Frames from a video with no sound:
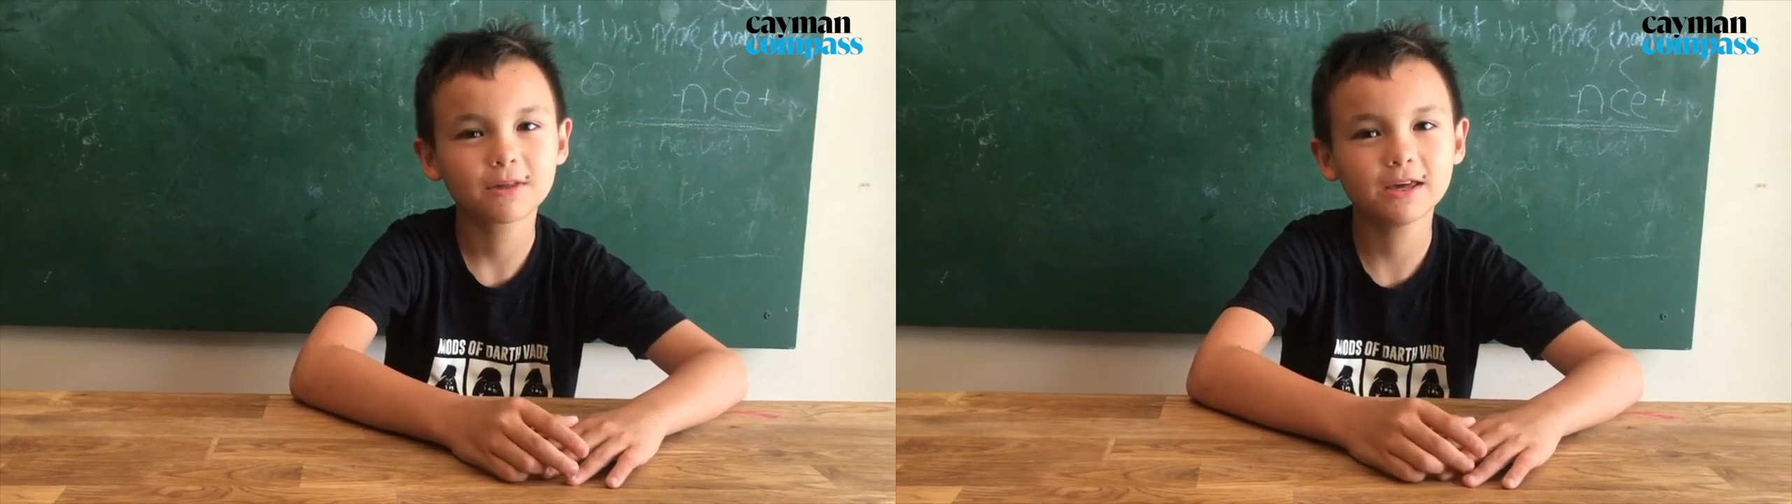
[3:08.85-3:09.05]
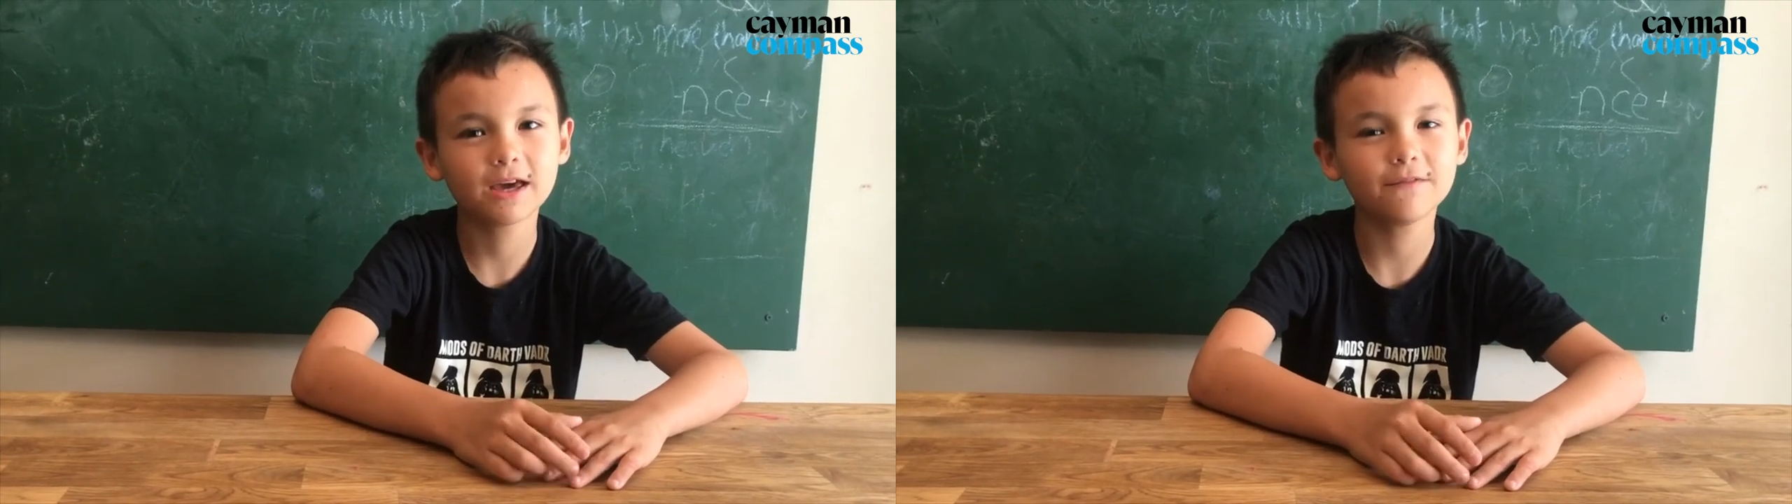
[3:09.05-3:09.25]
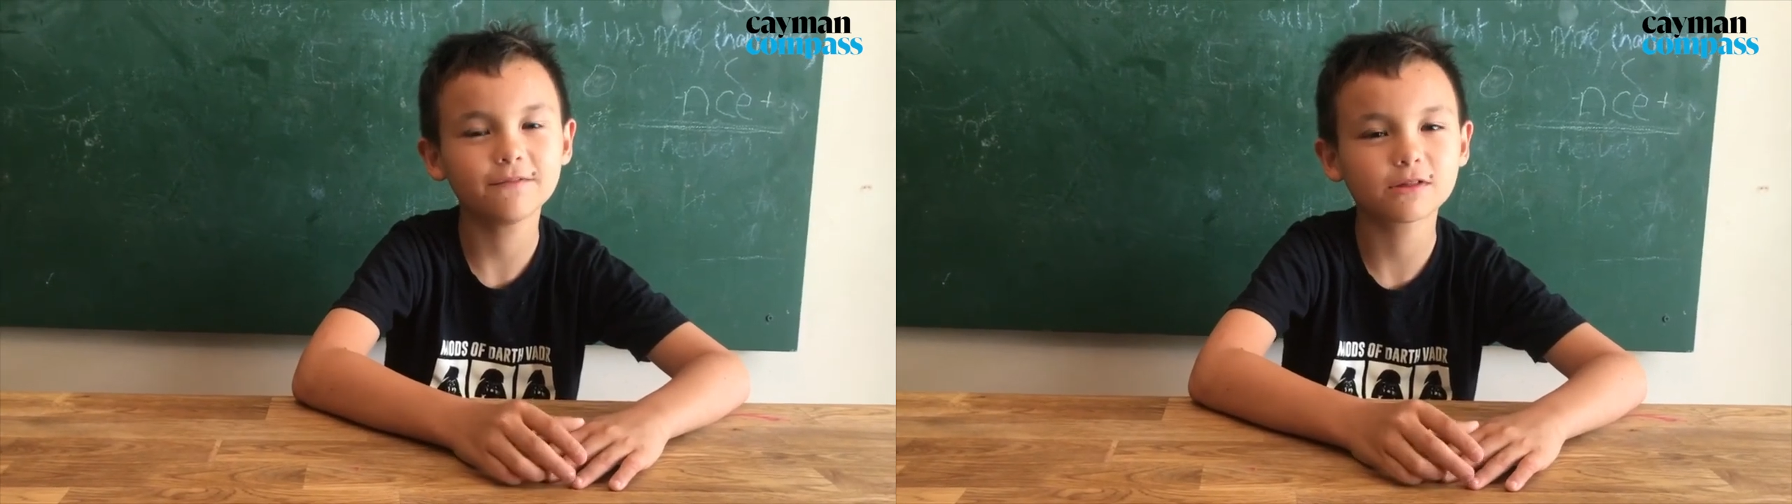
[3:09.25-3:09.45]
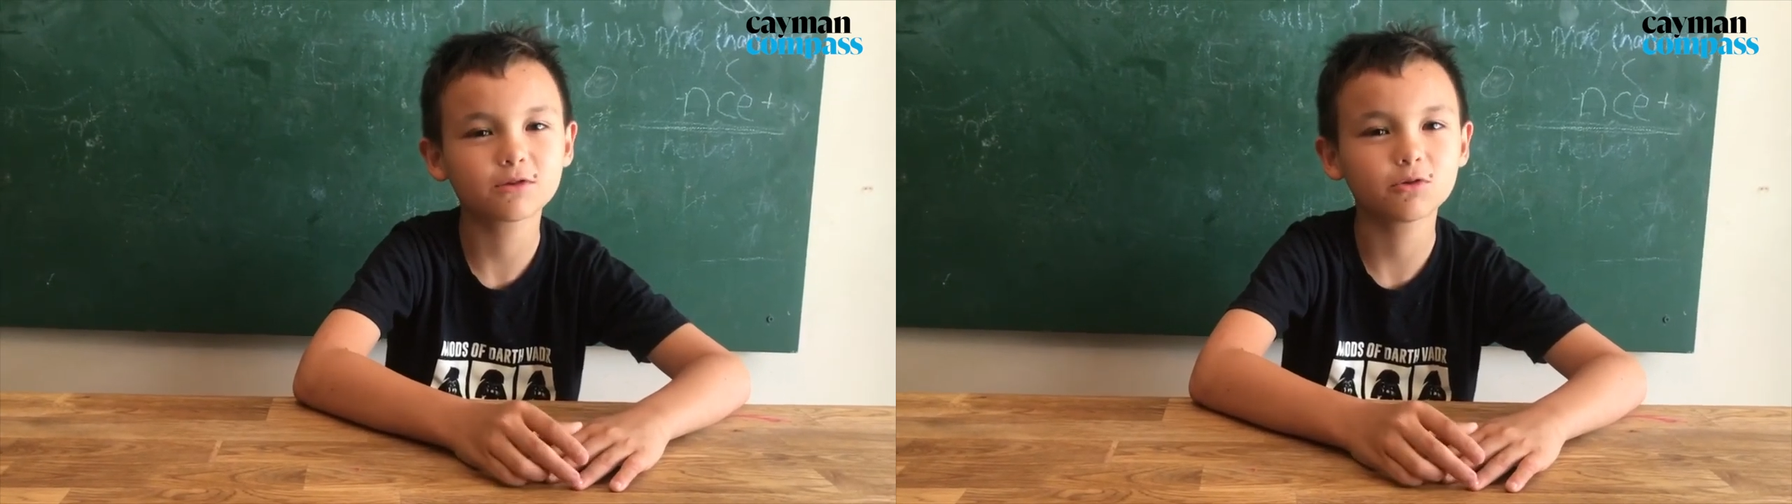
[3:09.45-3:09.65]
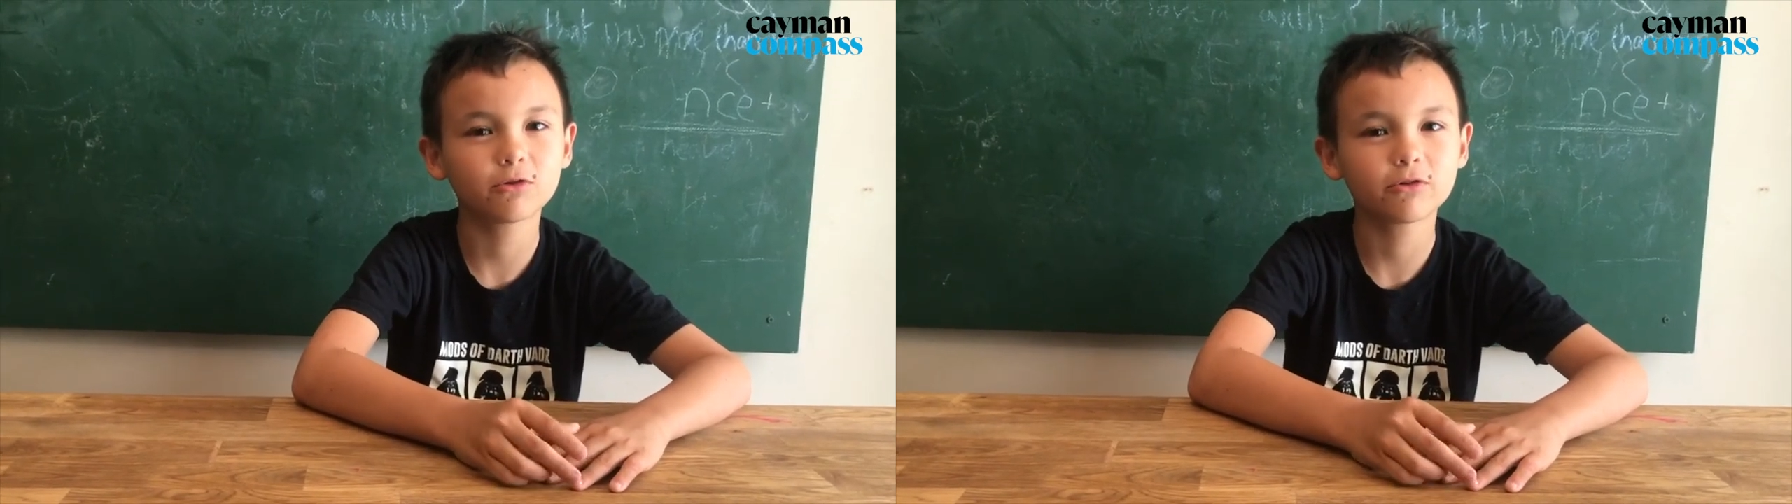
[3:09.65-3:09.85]
he gave us a
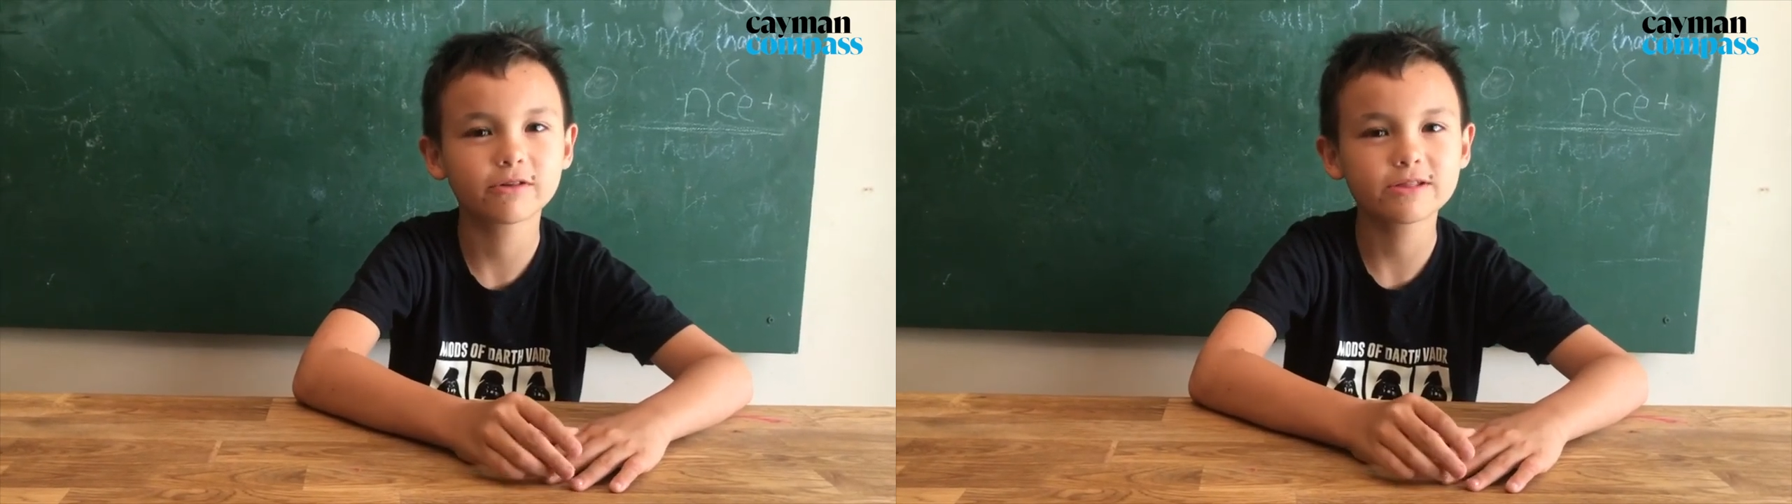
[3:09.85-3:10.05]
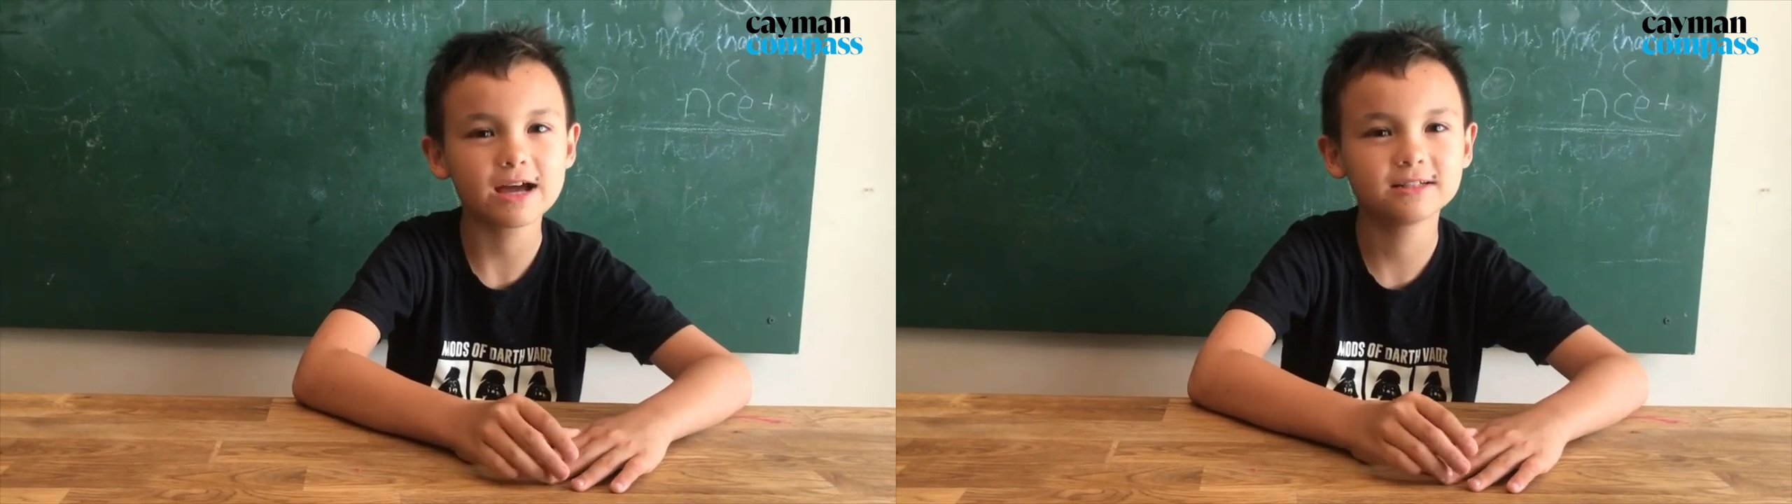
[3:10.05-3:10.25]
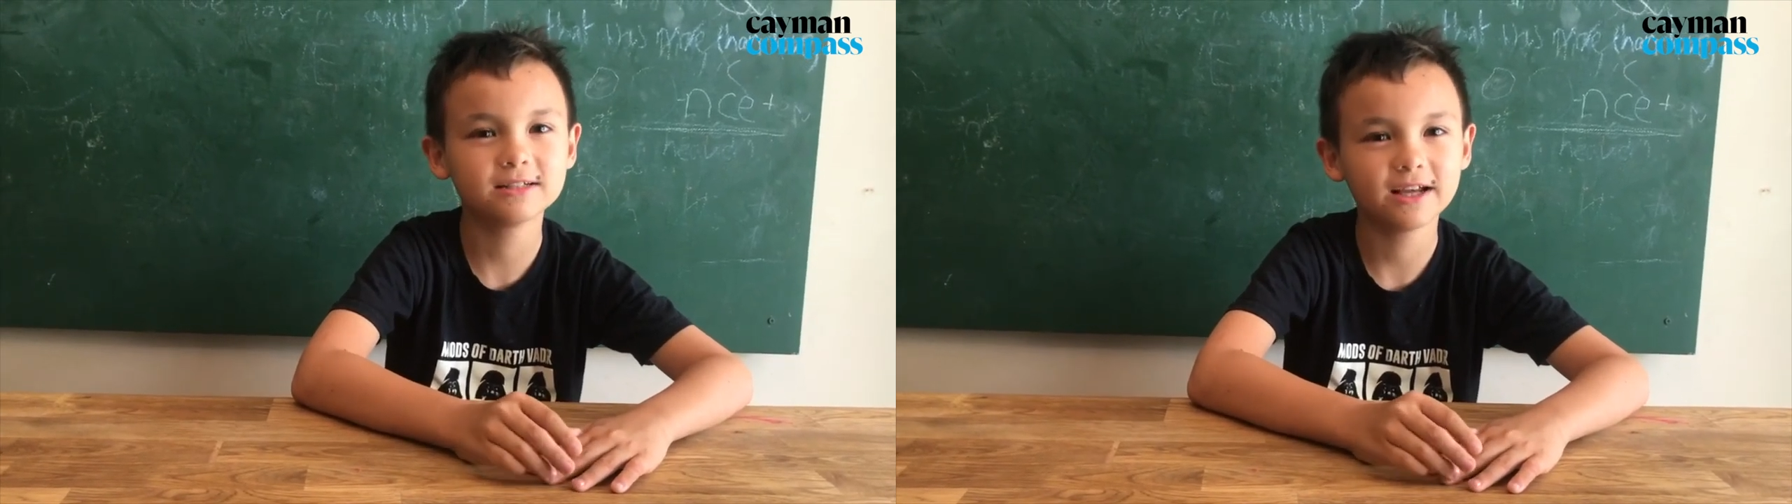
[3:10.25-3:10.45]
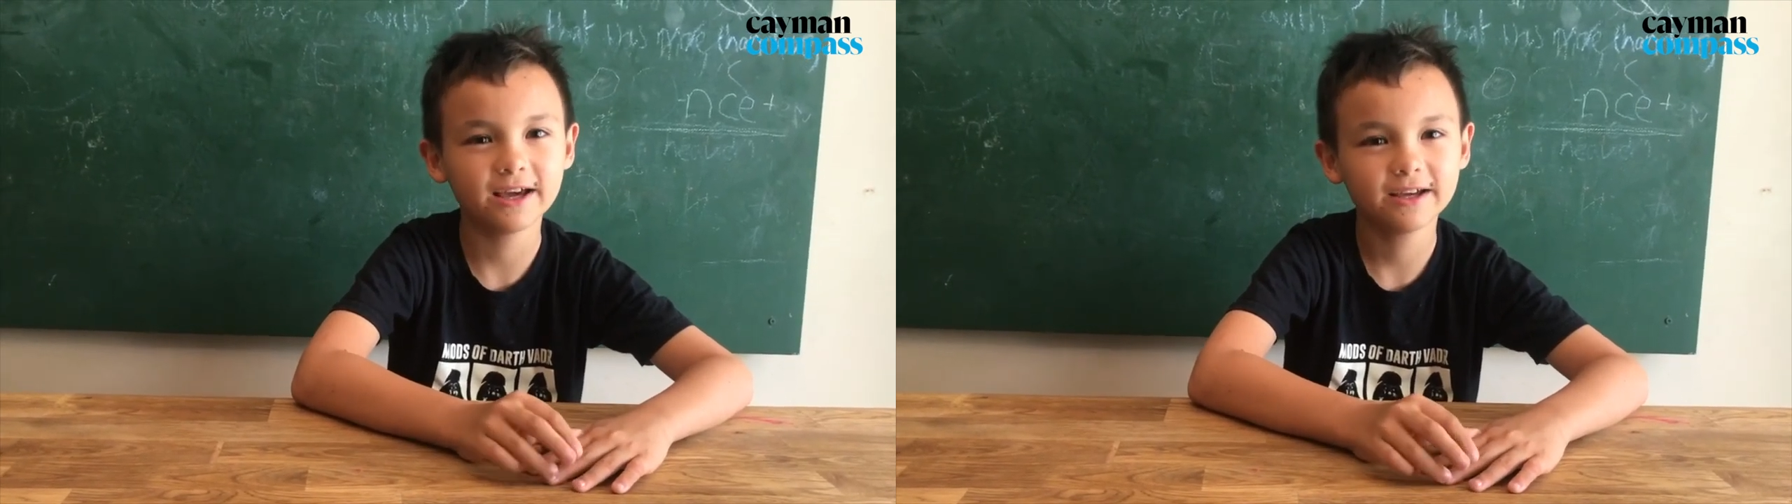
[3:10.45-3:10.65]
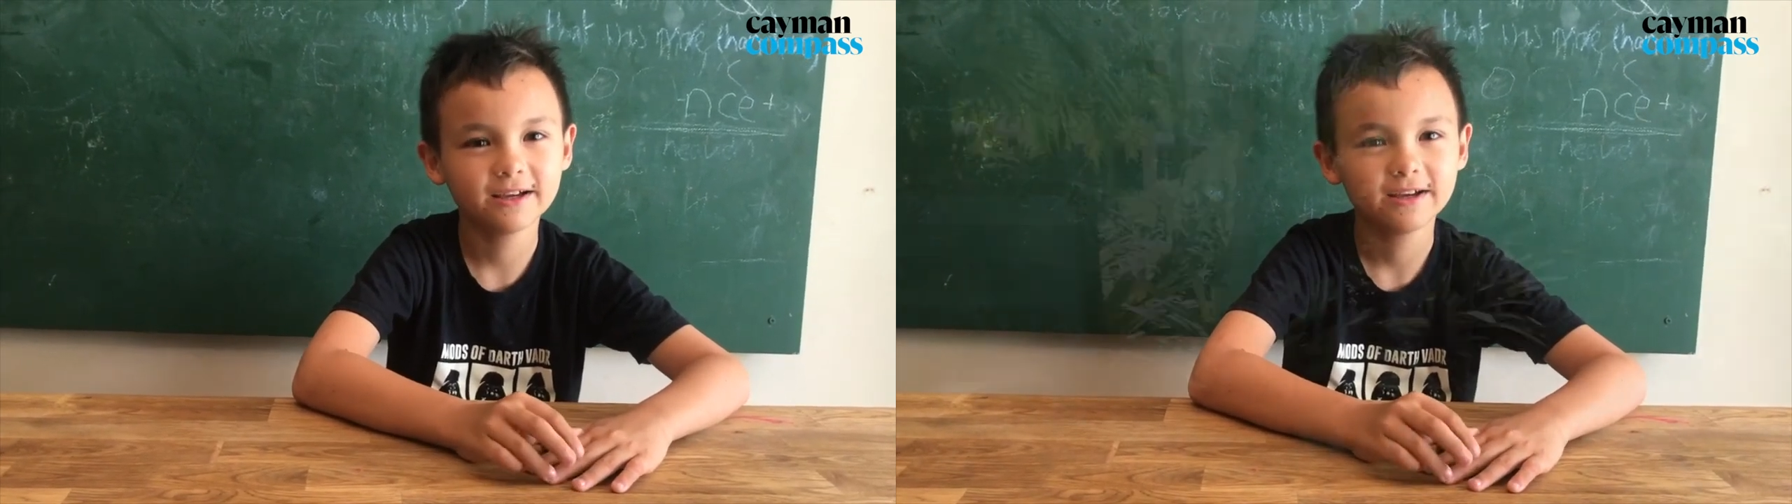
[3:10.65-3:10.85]
tour on Saturday